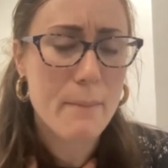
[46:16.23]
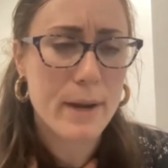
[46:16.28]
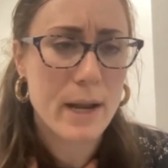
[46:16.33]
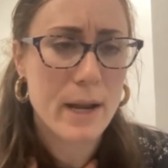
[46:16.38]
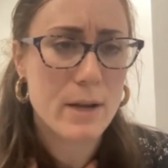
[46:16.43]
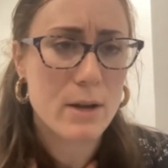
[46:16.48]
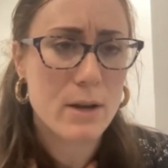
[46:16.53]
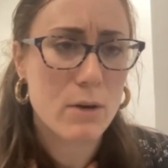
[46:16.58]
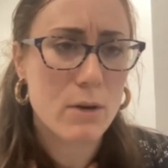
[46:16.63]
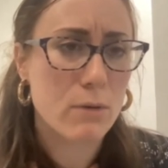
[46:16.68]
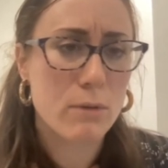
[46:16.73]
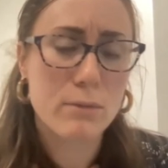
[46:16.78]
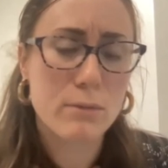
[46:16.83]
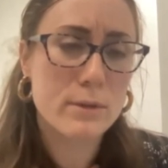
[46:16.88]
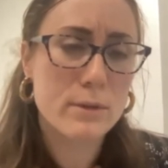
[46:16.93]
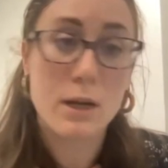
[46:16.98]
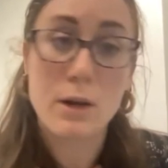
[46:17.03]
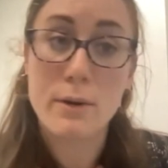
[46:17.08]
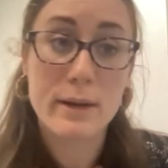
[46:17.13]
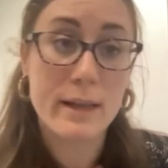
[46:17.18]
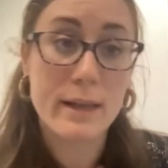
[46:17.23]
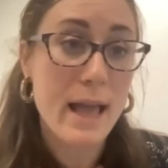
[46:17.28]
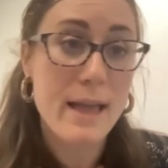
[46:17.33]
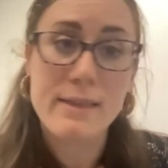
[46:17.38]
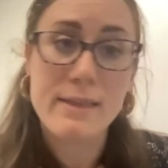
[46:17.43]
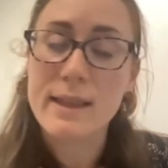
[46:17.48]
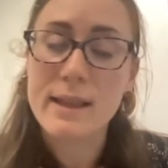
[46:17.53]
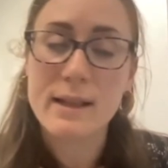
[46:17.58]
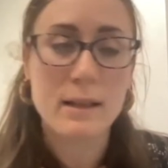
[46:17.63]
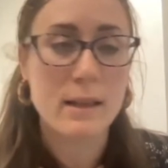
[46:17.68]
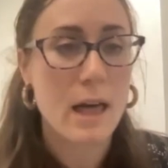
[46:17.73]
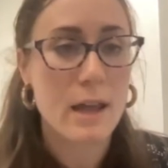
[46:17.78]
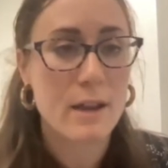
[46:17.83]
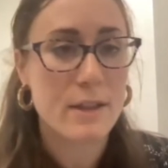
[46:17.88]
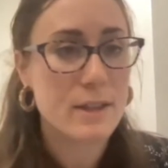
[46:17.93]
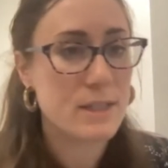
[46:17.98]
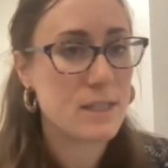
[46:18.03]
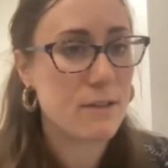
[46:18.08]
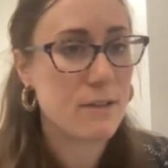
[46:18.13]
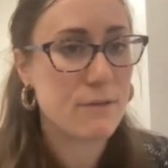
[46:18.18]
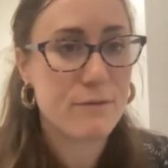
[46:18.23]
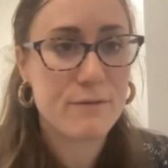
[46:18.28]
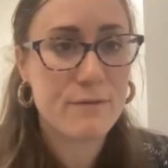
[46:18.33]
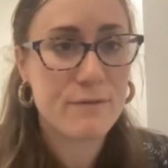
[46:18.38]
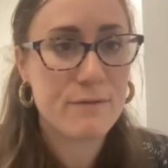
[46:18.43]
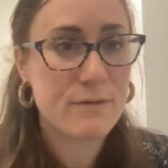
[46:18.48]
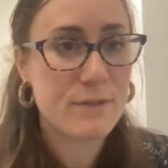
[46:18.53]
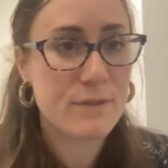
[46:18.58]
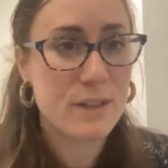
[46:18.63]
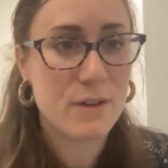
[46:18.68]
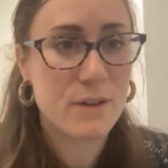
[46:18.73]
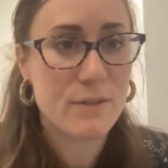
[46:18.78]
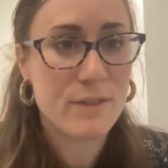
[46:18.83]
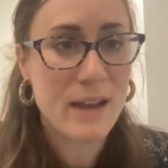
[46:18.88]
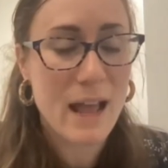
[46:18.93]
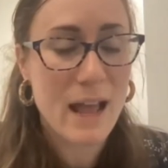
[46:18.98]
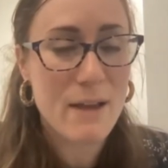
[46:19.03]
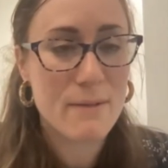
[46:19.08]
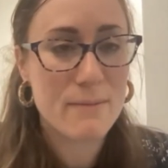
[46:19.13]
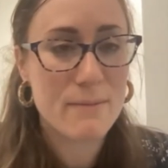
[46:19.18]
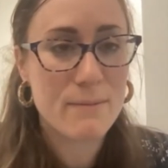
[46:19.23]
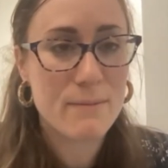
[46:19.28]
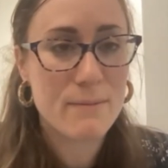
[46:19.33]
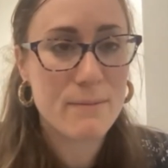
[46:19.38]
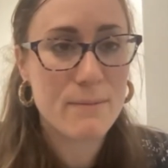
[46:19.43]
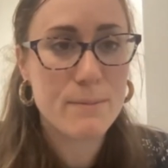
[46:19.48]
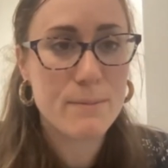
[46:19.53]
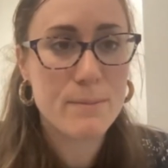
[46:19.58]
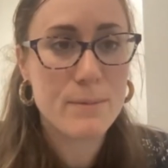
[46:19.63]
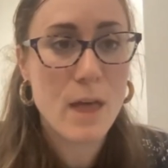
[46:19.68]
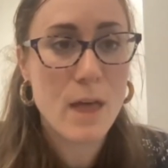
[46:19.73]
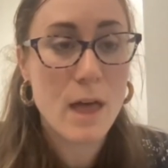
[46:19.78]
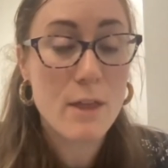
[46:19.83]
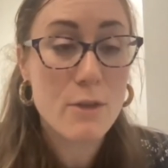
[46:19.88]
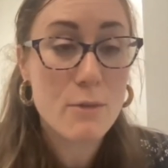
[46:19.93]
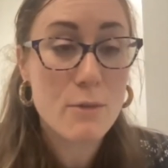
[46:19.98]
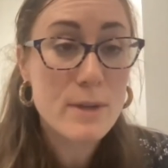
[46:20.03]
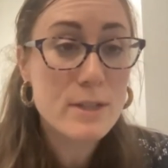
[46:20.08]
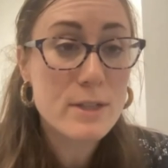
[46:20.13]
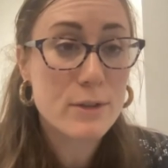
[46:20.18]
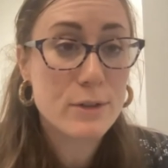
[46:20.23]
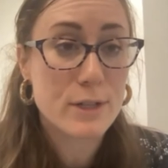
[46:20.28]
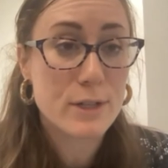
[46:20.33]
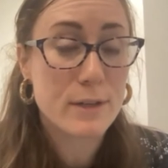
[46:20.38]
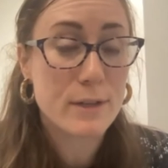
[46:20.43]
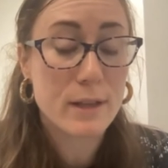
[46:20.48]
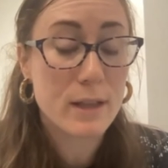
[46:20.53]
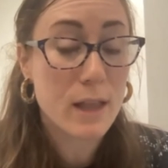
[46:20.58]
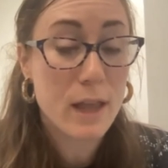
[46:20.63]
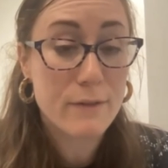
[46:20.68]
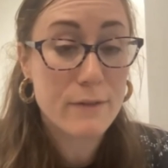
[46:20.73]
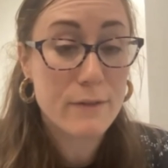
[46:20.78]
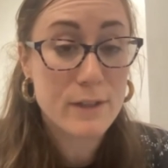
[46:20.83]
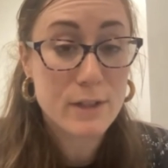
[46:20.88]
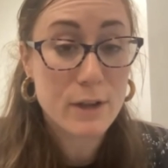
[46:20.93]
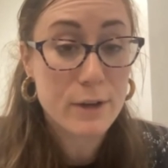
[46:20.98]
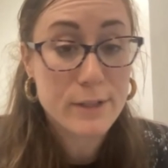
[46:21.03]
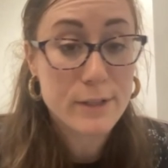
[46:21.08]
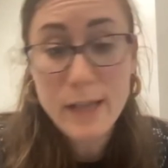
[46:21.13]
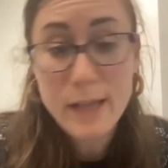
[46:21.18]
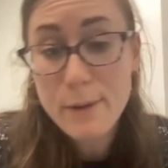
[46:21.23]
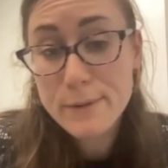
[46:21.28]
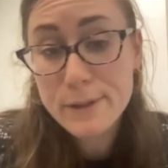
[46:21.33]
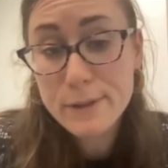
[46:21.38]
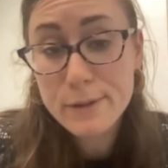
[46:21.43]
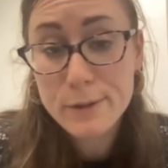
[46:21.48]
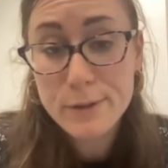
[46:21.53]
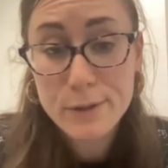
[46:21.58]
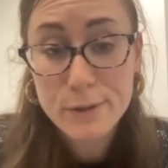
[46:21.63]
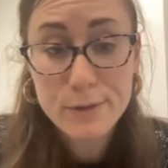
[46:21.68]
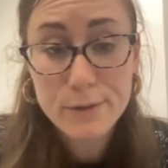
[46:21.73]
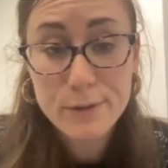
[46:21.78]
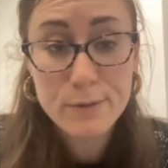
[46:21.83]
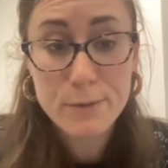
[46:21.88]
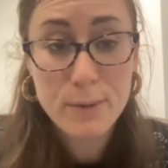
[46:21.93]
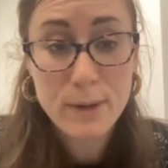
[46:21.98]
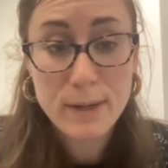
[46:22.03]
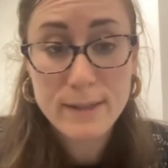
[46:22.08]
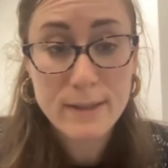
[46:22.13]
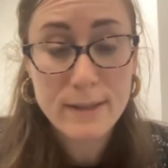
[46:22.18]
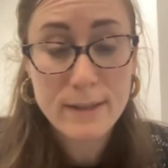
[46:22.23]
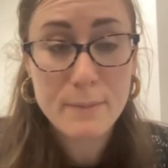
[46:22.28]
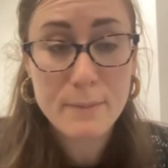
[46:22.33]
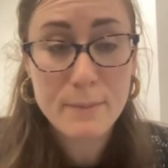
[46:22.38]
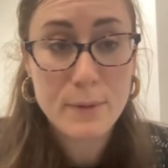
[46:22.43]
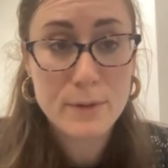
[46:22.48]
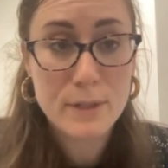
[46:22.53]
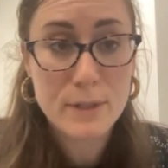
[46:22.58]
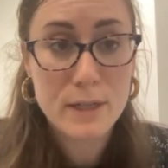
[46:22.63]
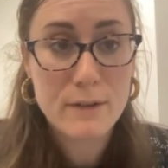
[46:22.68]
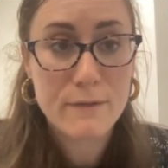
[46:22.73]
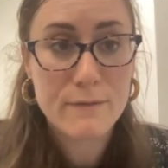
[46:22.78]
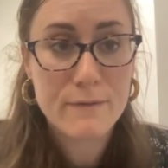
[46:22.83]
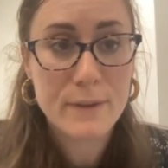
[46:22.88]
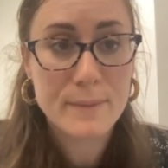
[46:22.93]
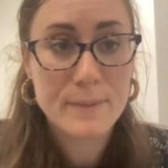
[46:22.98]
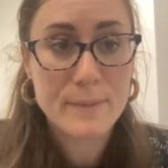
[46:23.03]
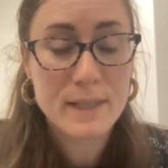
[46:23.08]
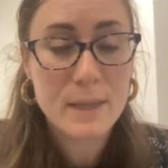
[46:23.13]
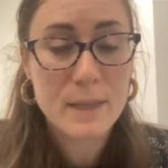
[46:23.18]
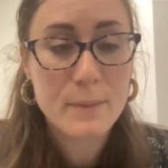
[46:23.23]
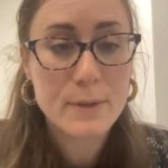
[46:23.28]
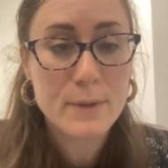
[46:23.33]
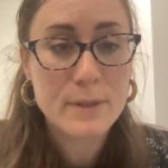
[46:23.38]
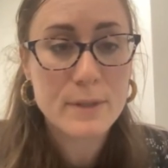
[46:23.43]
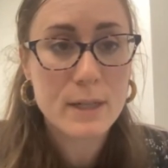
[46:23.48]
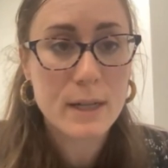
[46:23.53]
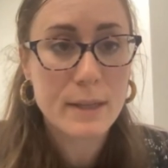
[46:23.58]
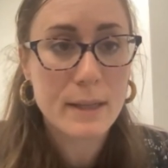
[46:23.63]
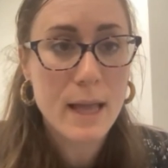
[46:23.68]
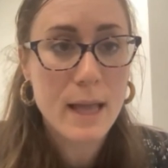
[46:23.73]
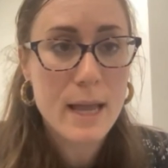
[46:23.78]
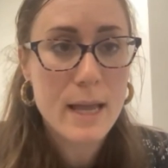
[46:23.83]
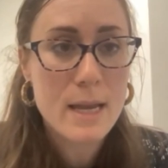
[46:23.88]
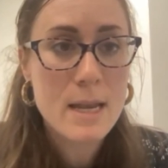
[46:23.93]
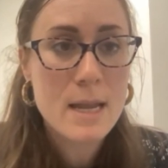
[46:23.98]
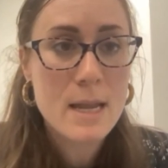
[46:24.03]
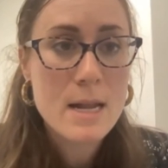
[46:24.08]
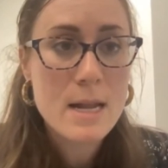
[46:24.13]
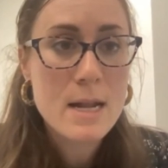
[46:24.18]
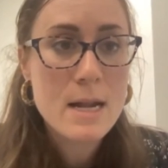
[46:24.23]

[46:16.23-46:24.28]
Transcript: But I know, you know, again, like a lot of the stuff, you know, that I, a lot of the research and a lot of these artists, I was introduced through work that they posted and films that they posted online.